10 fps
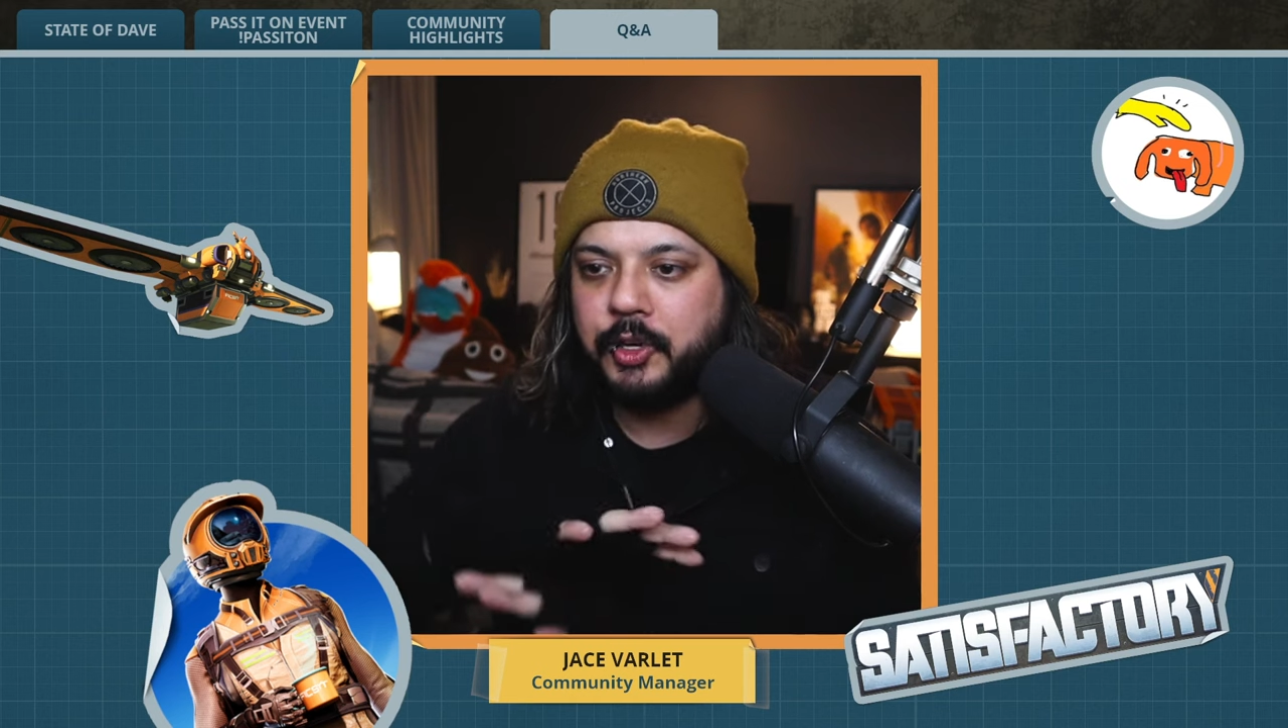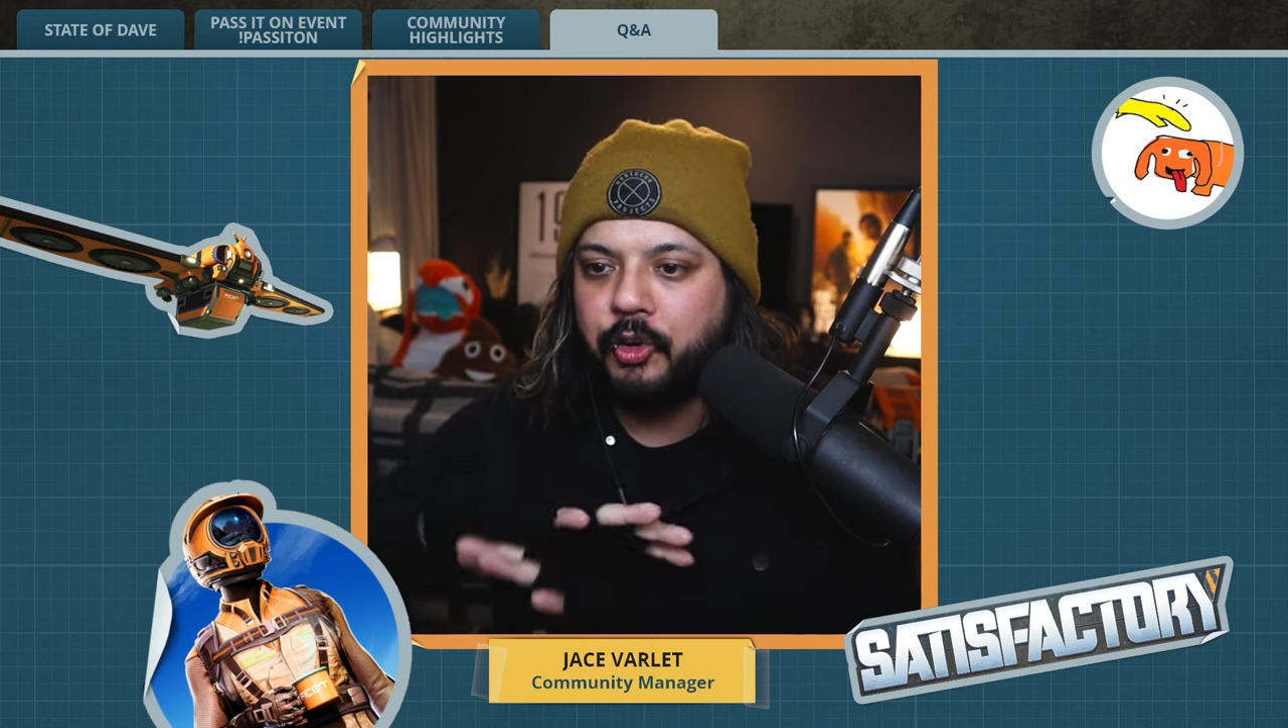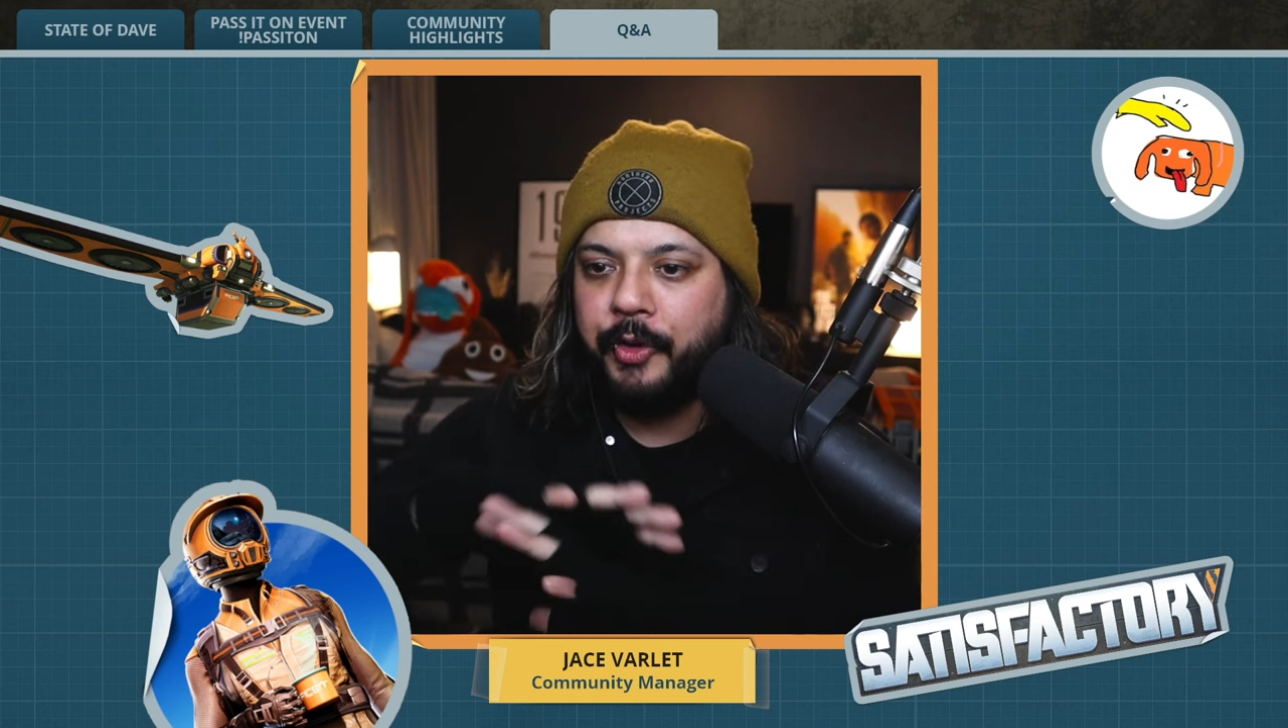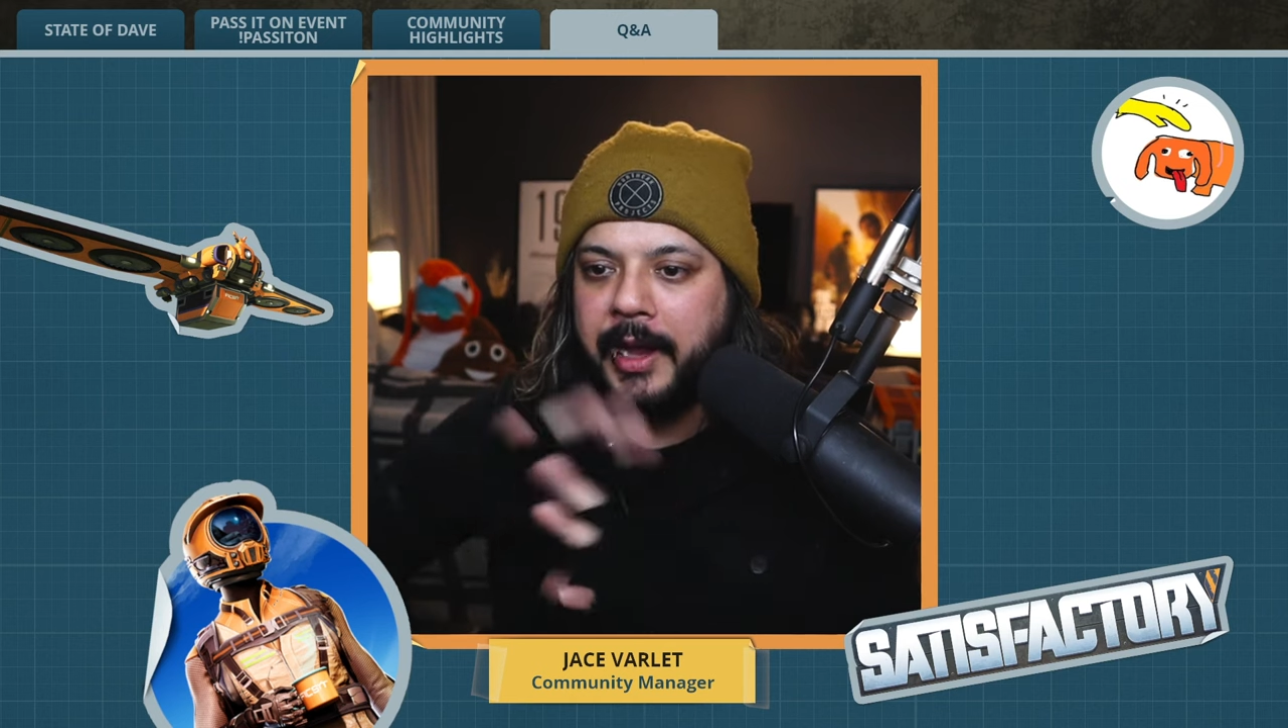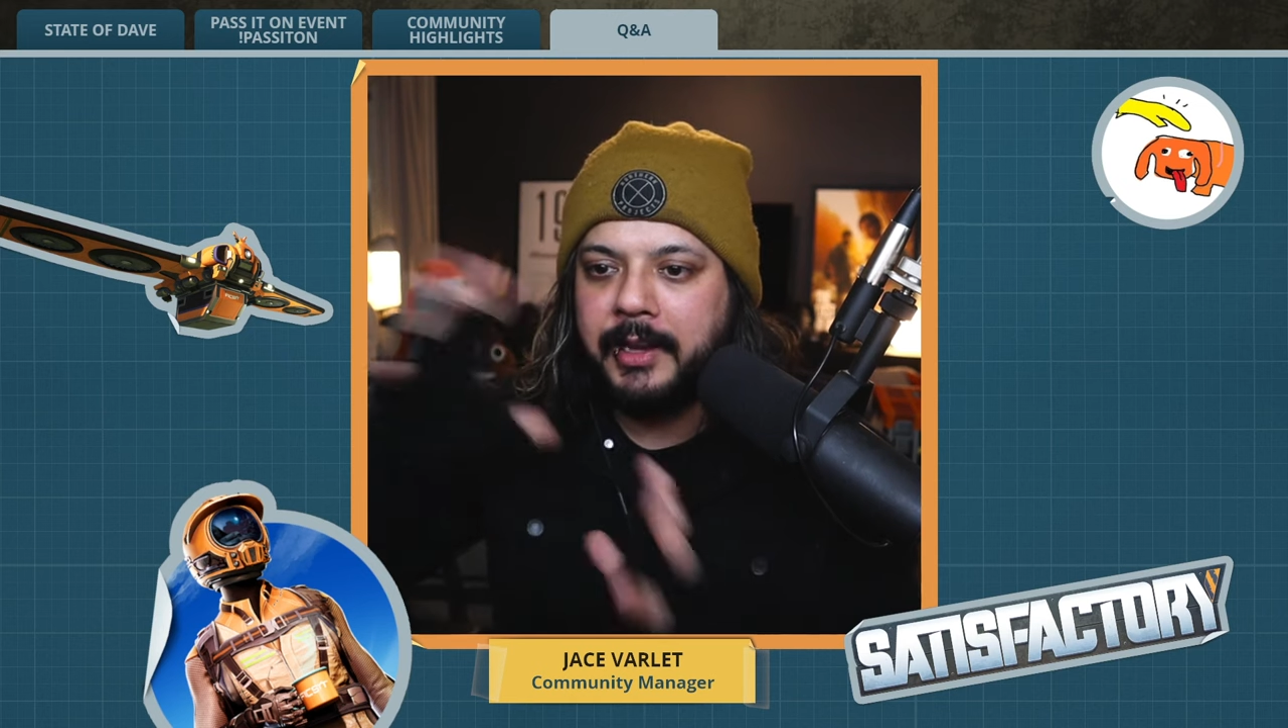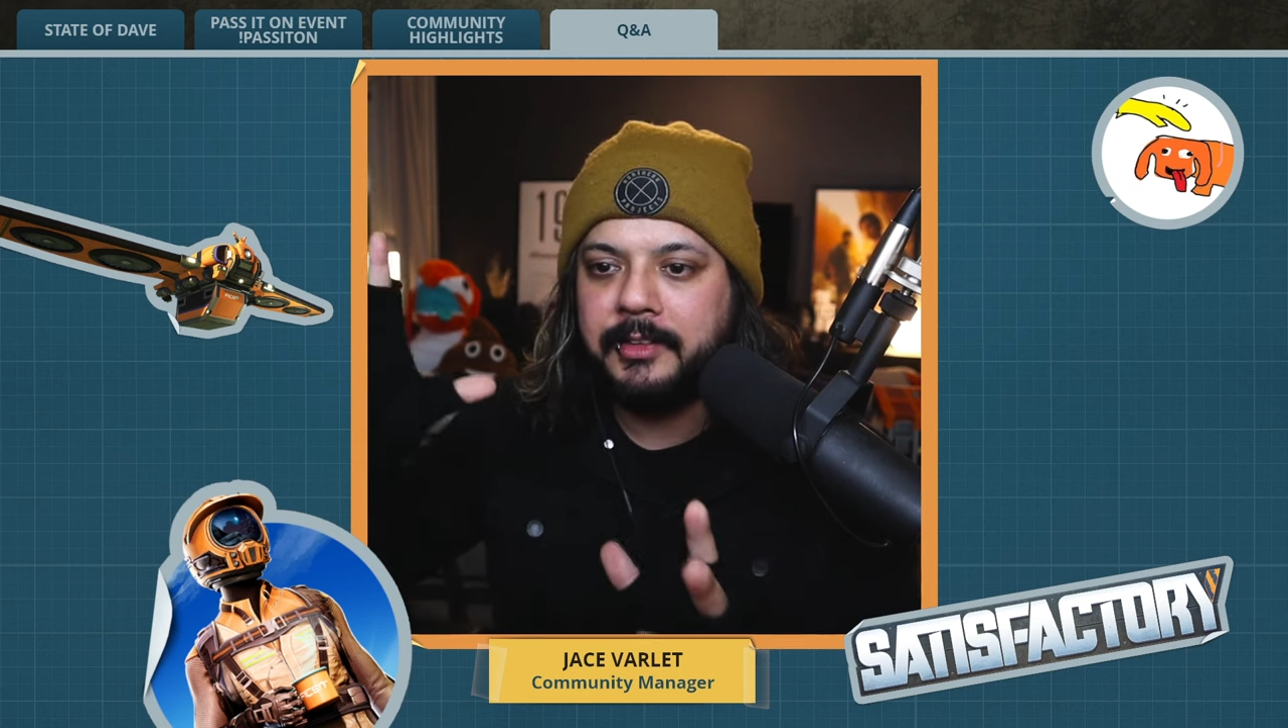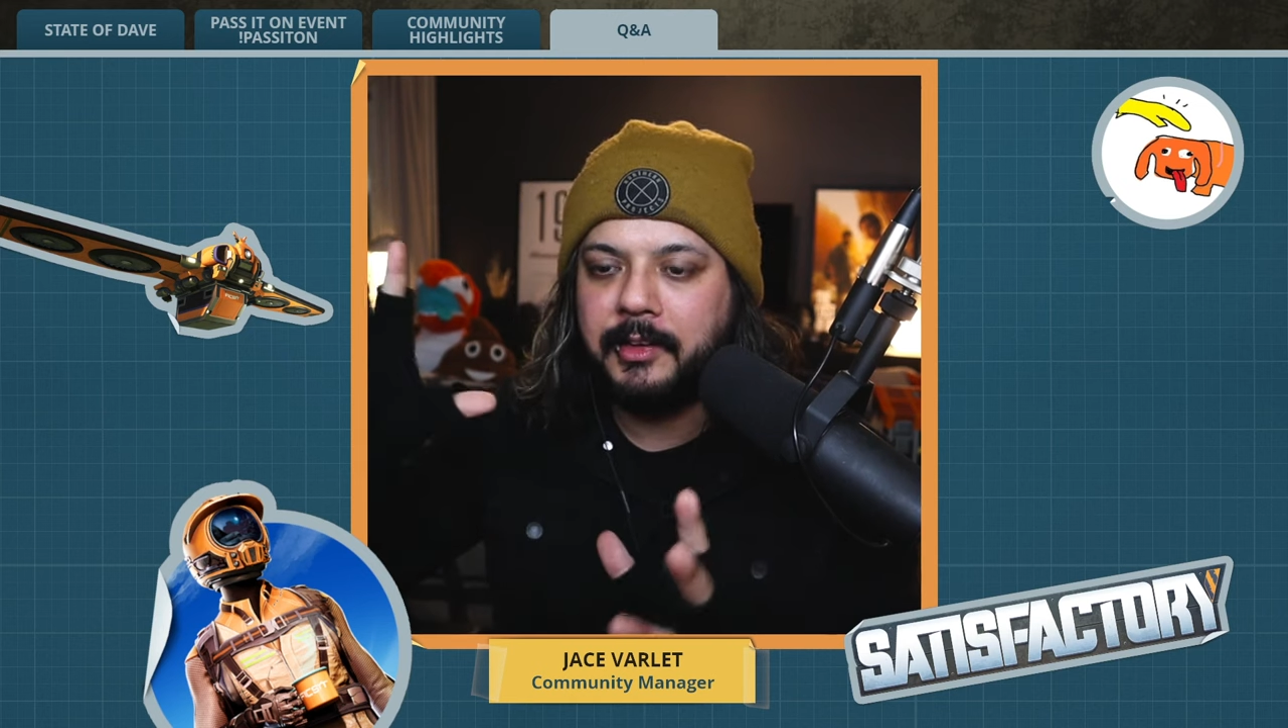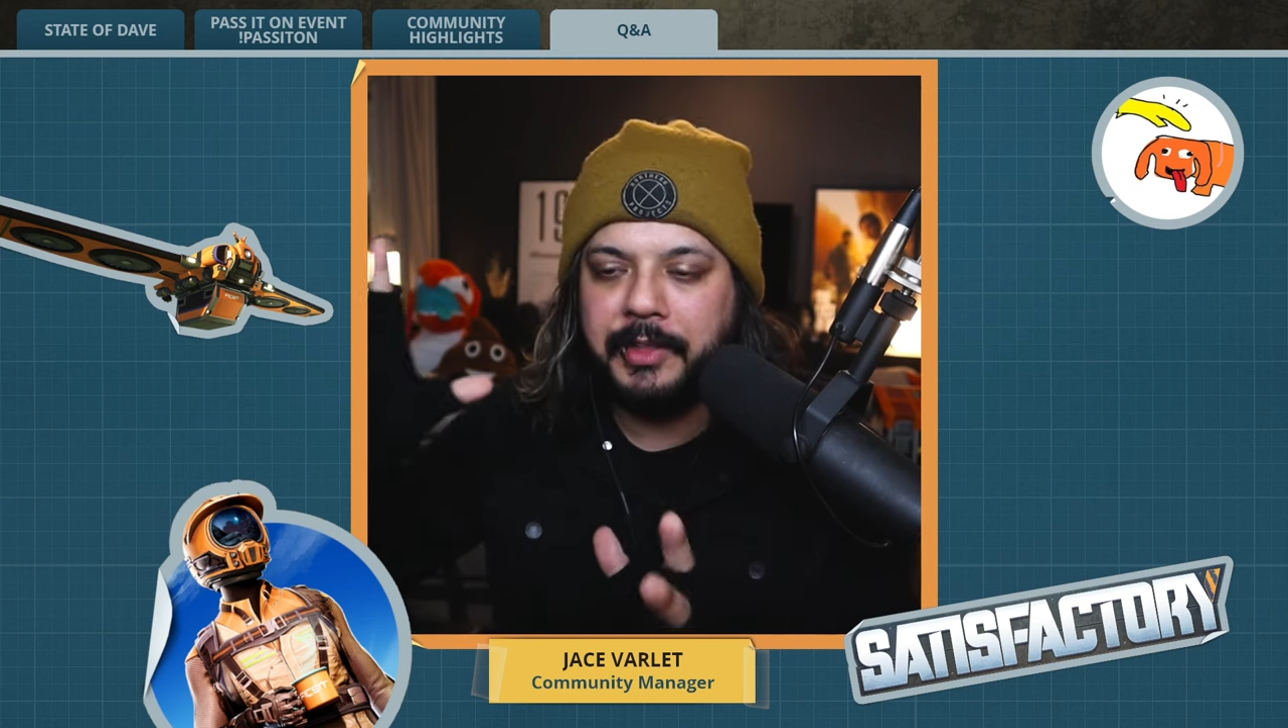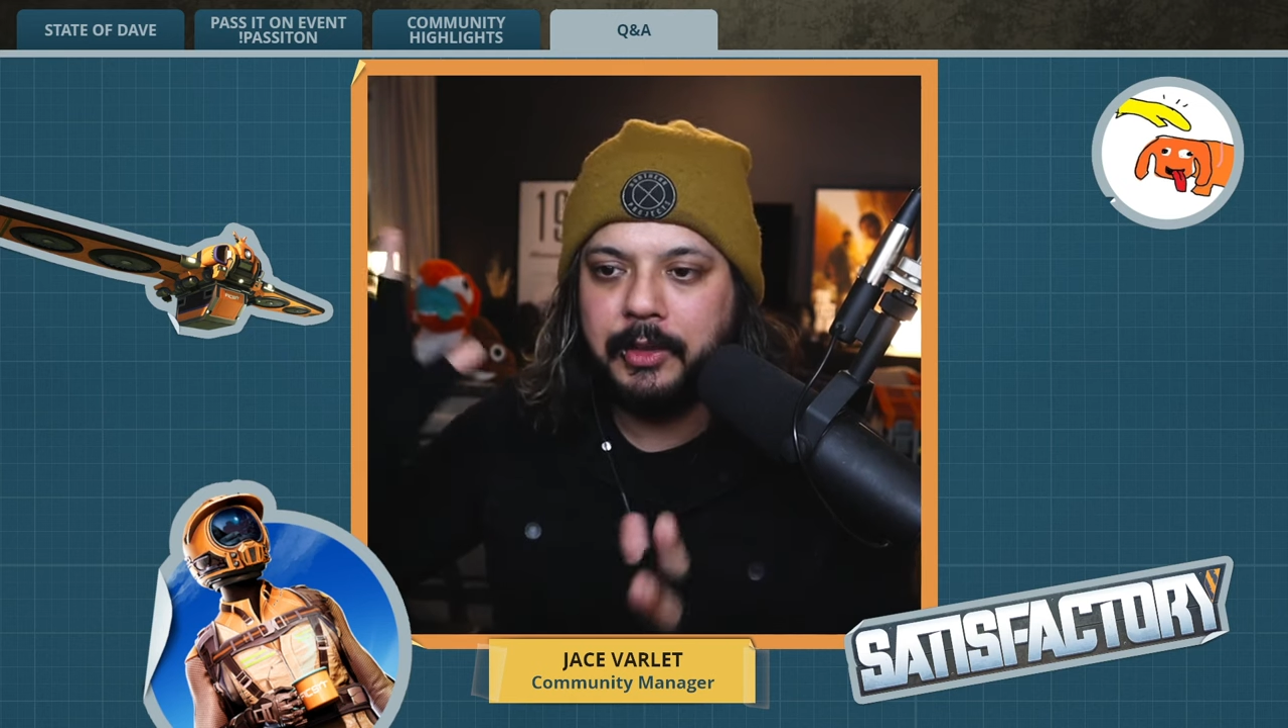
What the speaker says: creating stuff